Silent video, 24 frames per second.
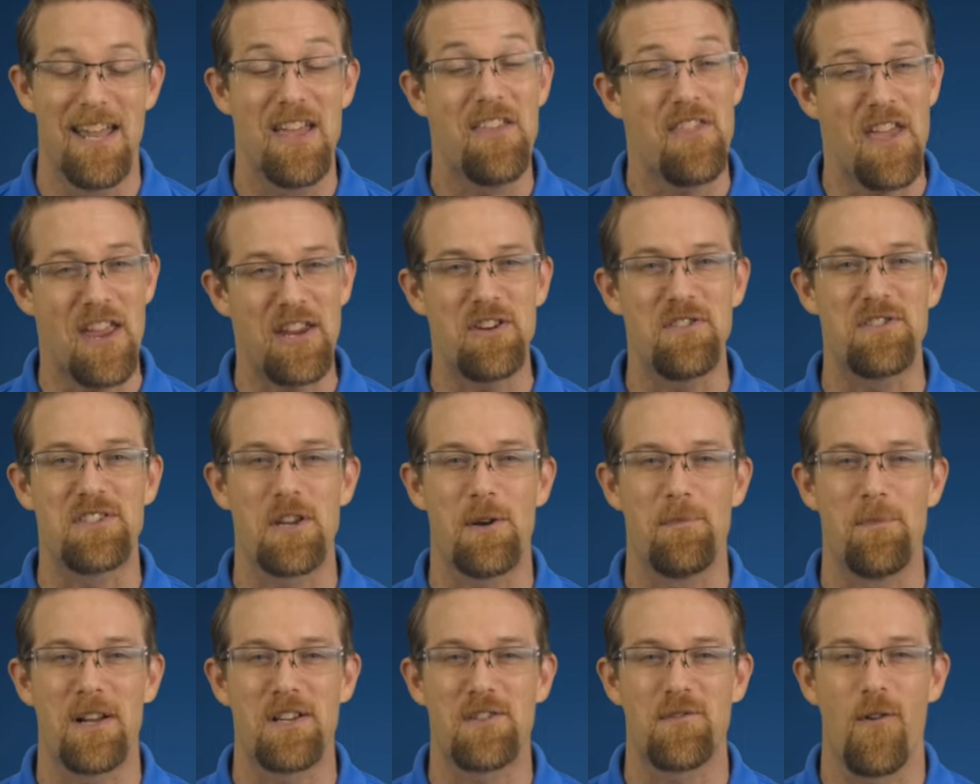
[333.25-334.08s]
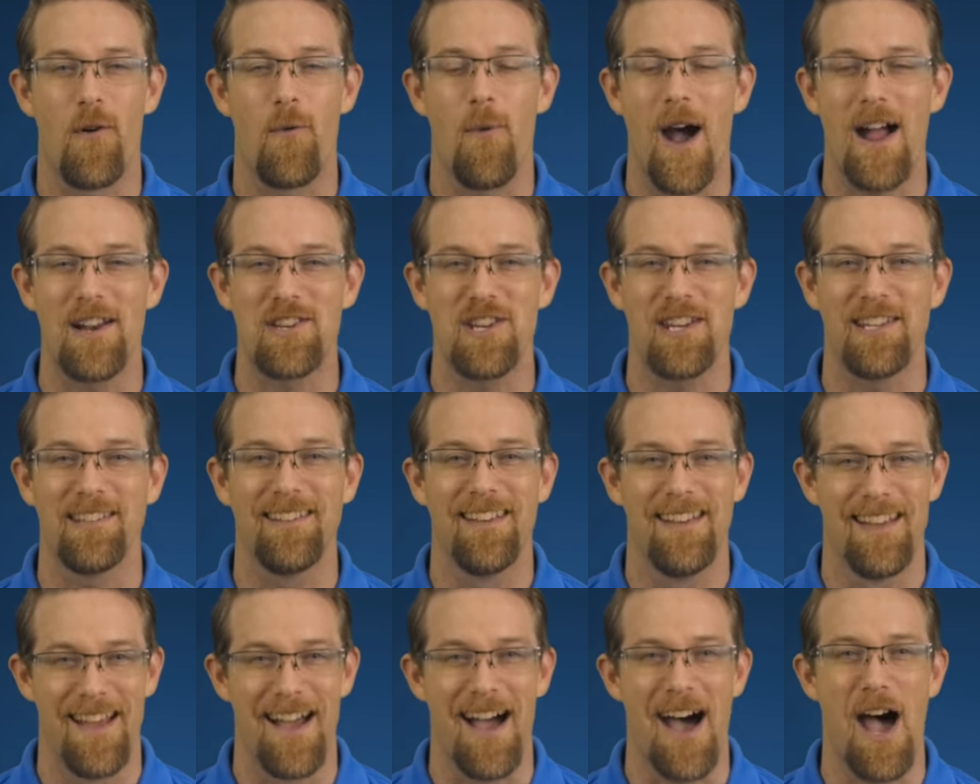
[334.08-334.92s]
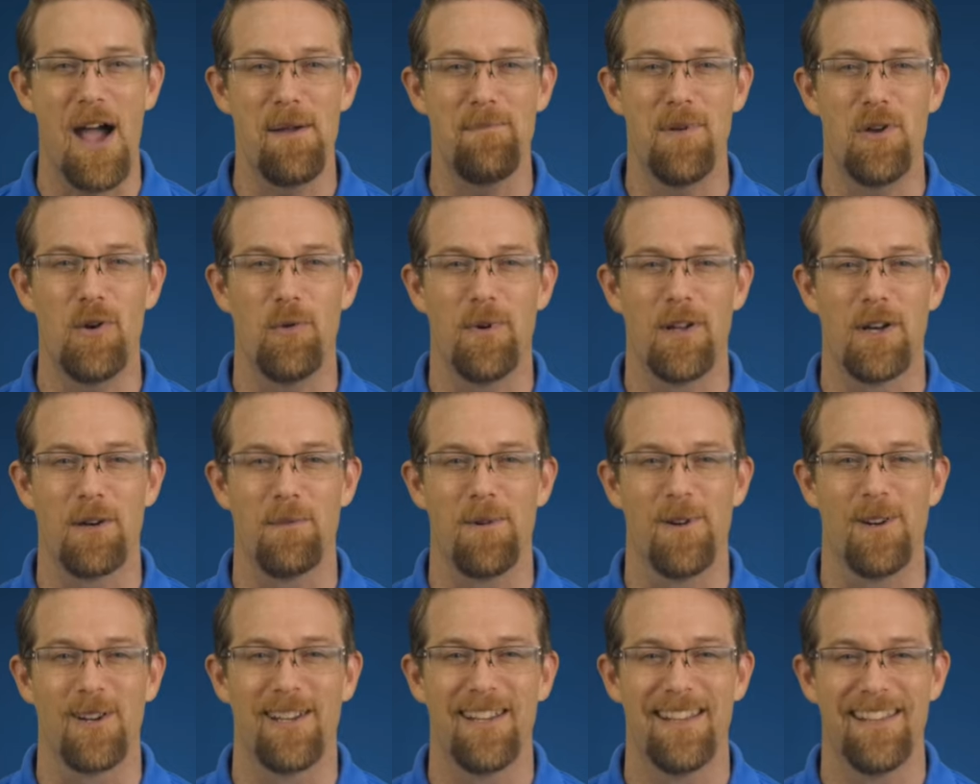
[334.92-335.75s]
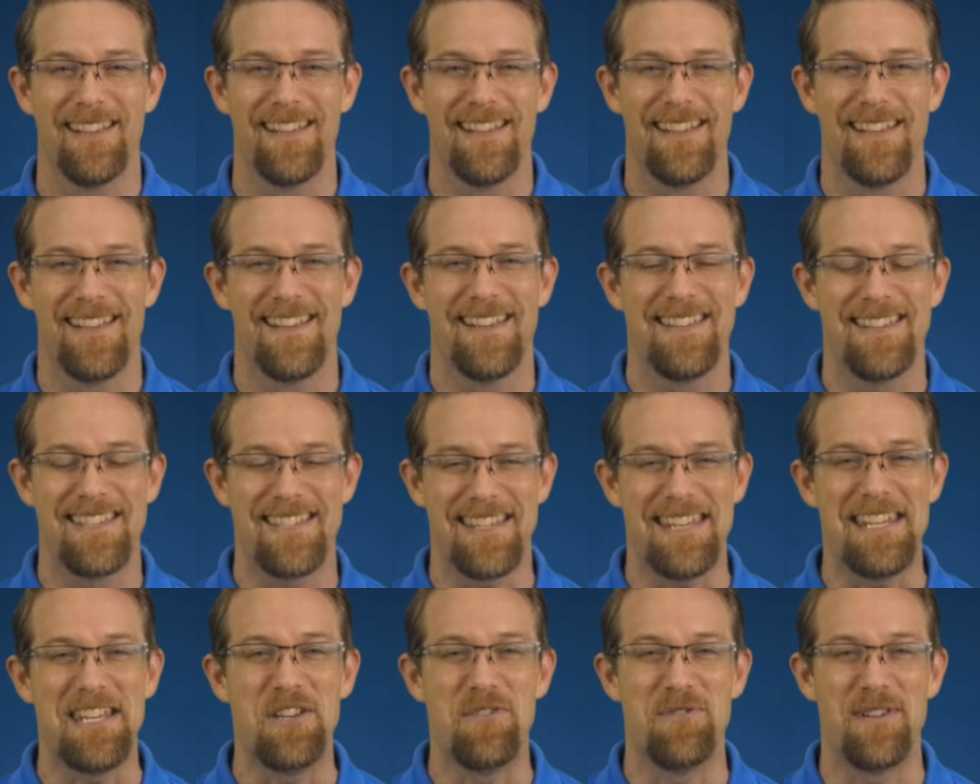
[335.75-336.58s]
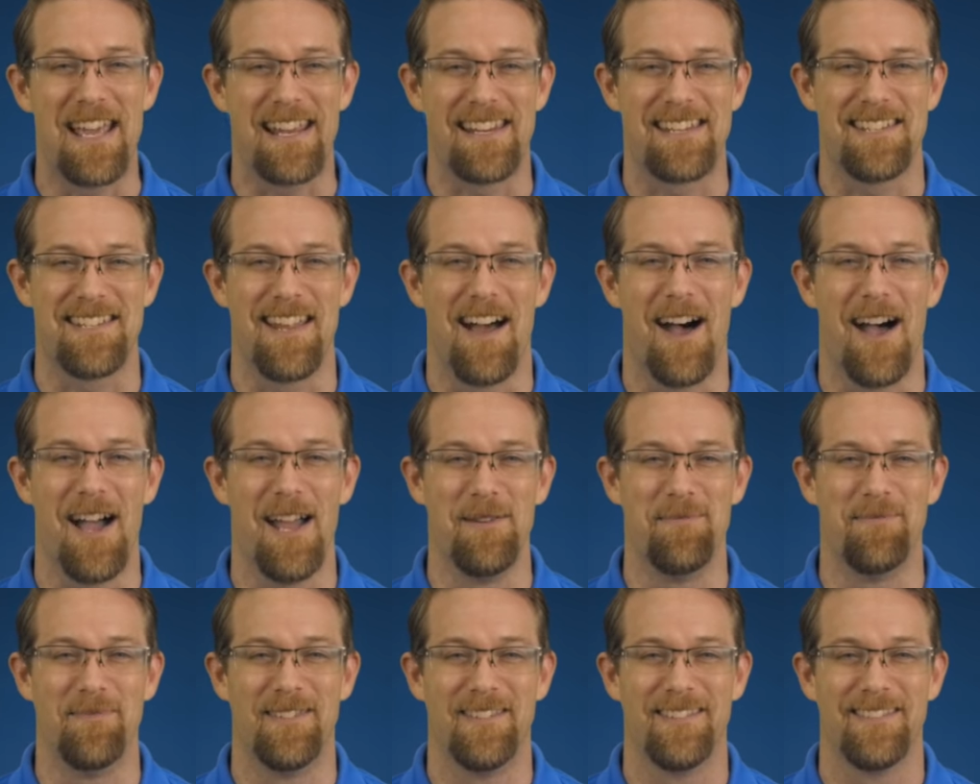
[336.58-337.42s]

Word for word: Thank you so much for watching. I'm Bill Winterberg. See you next time.